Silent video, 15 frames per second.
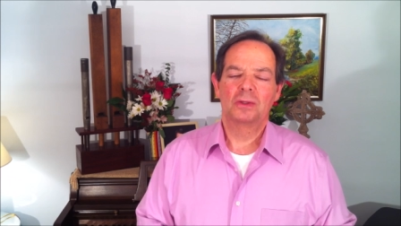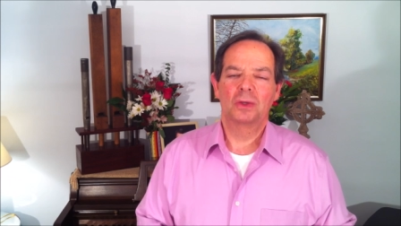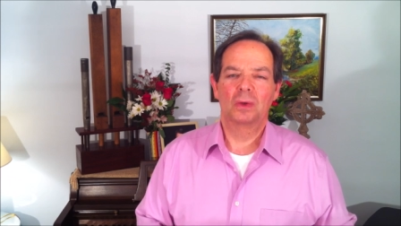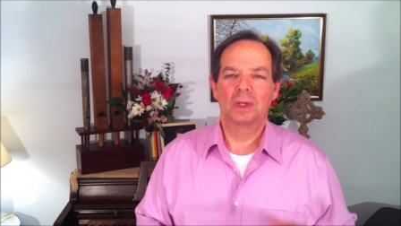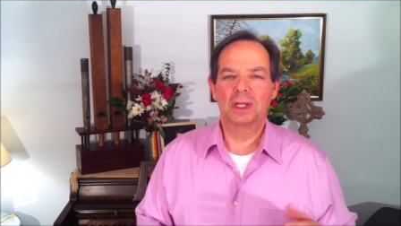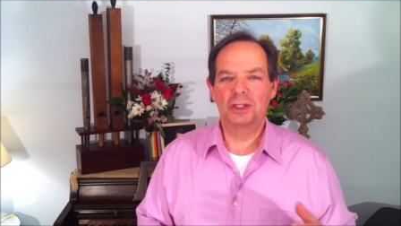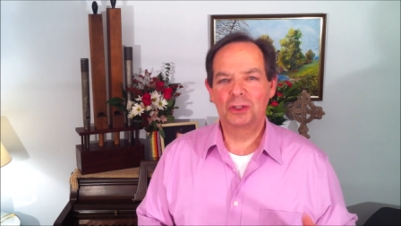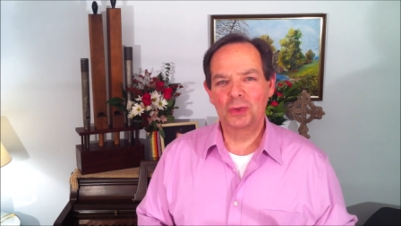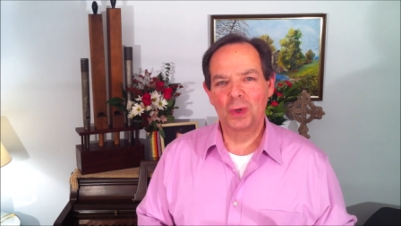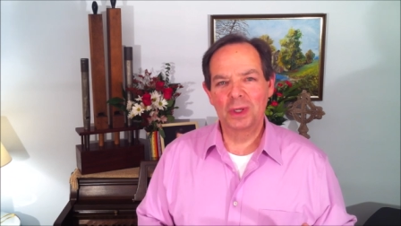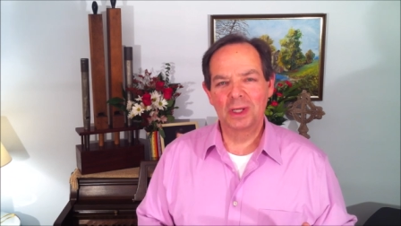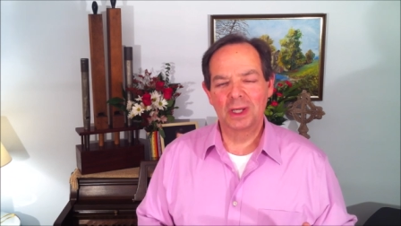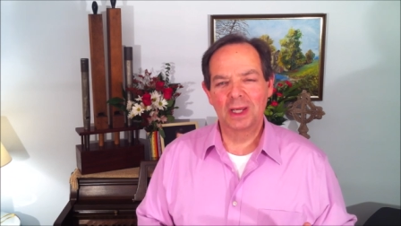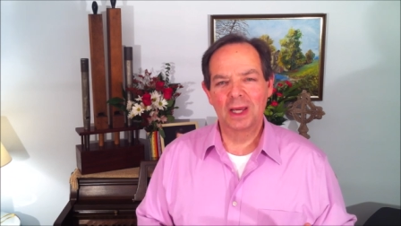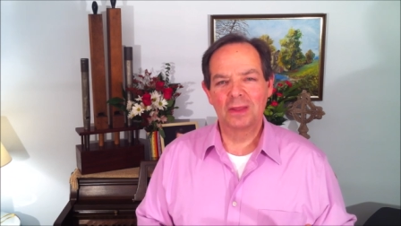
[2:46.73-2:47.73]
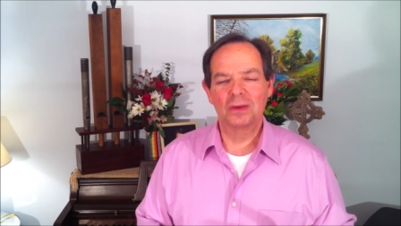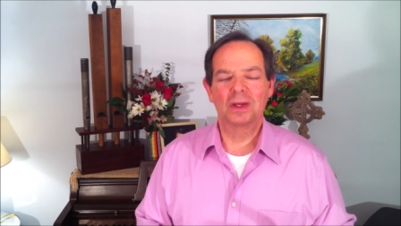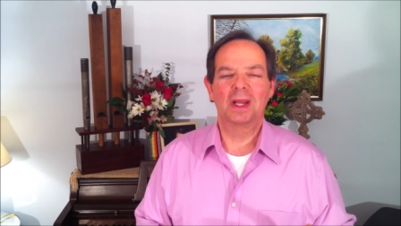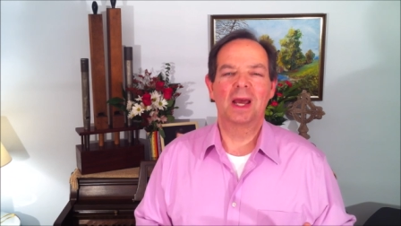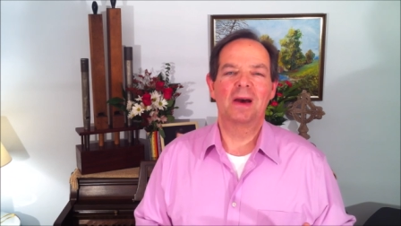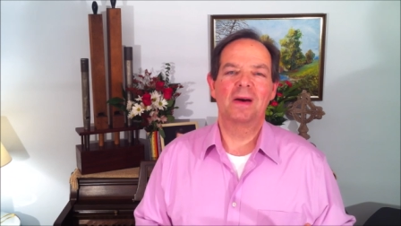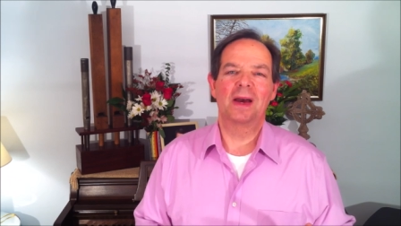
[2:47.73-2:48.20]
So let's join
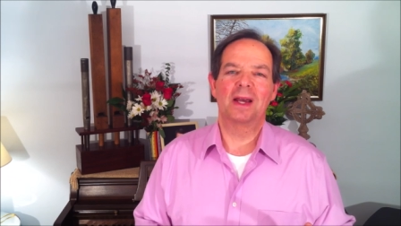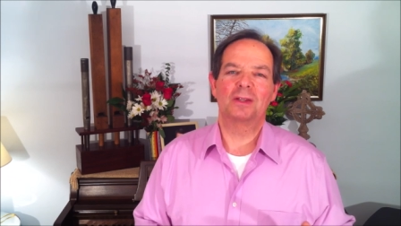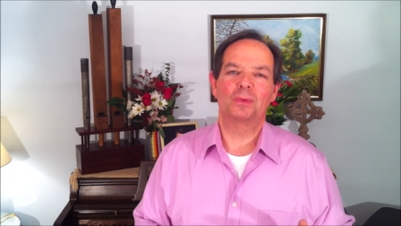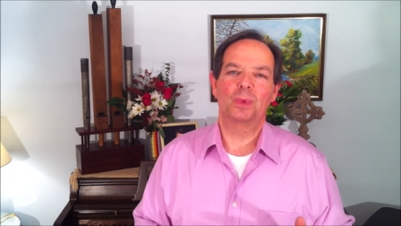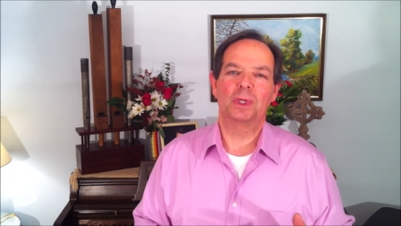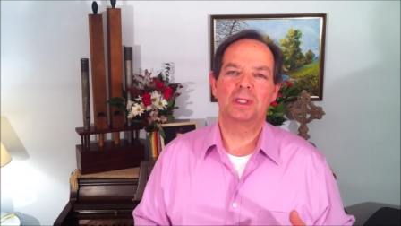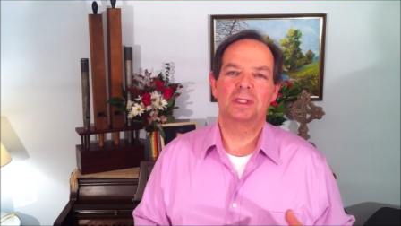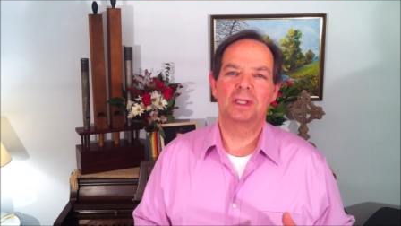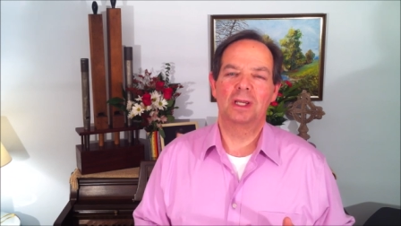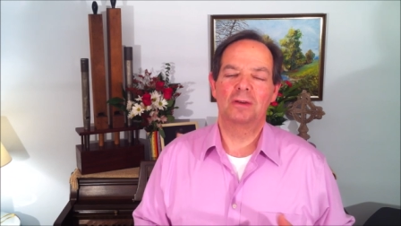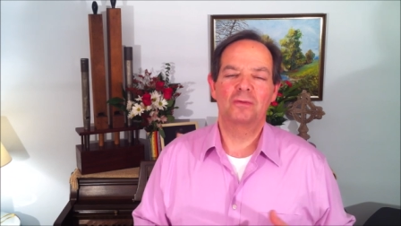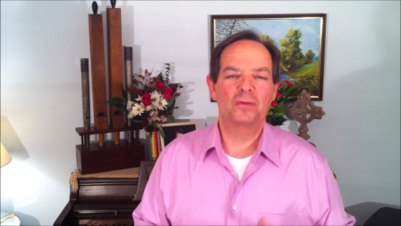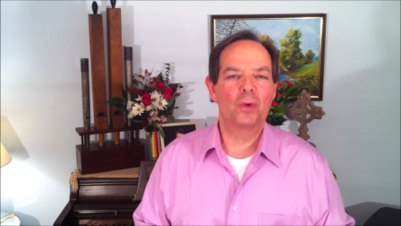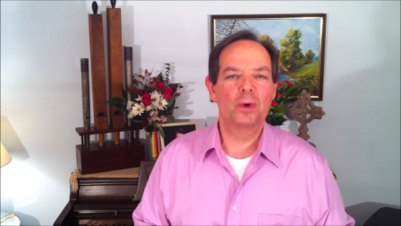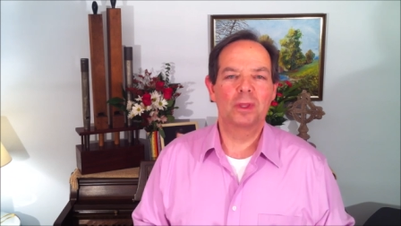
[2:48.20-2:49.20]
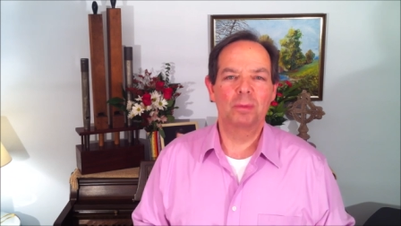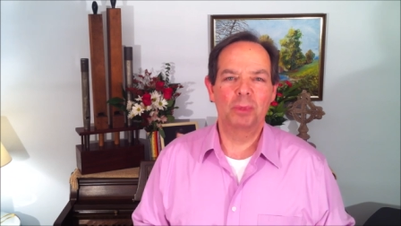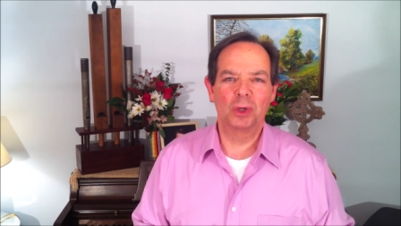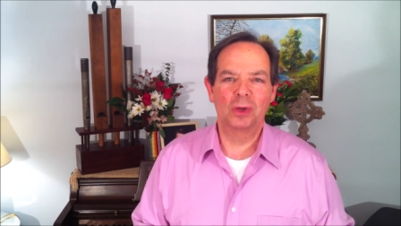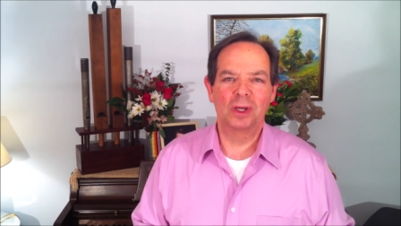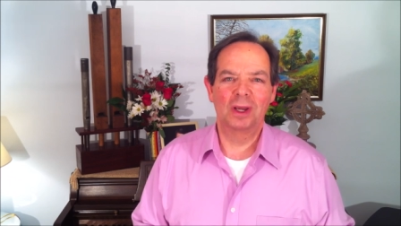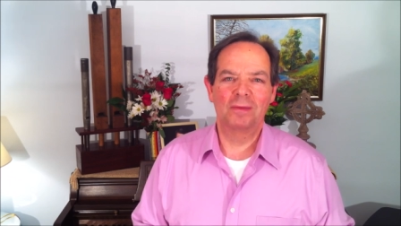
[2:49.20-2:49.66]
together now as we sing For the
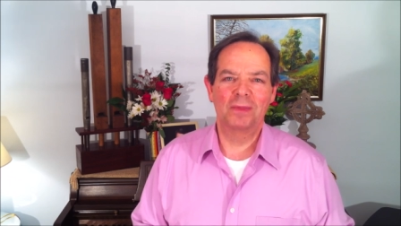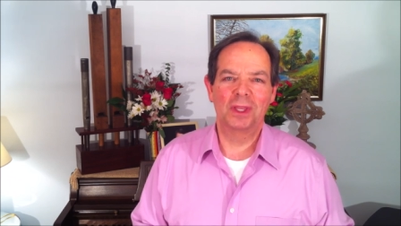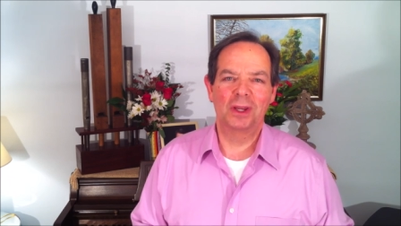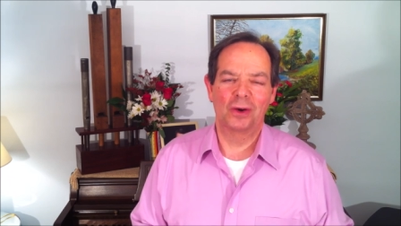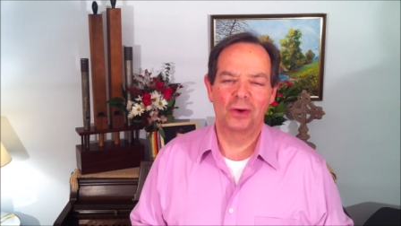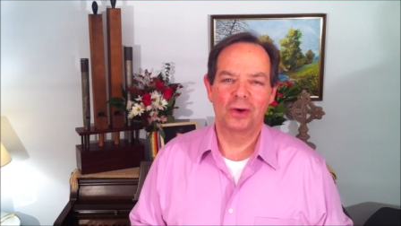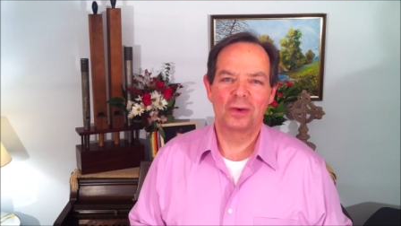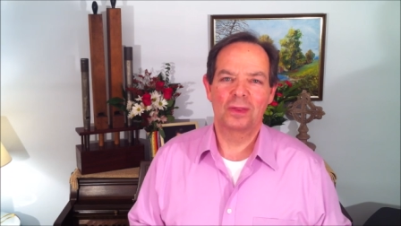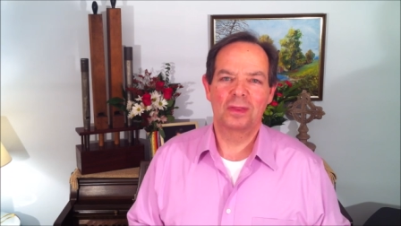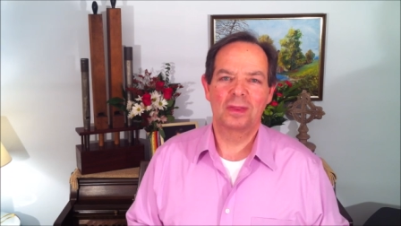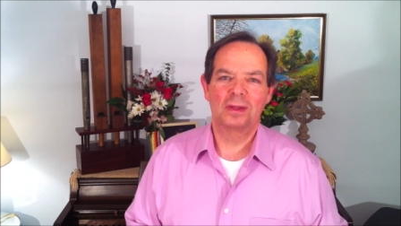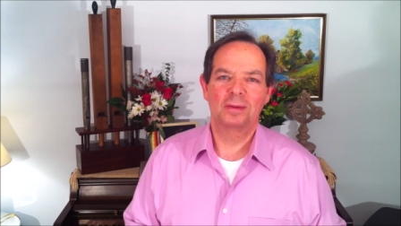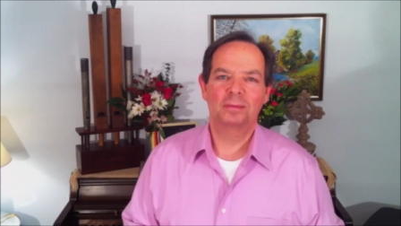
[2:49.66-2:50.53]
Beauty of the Earth.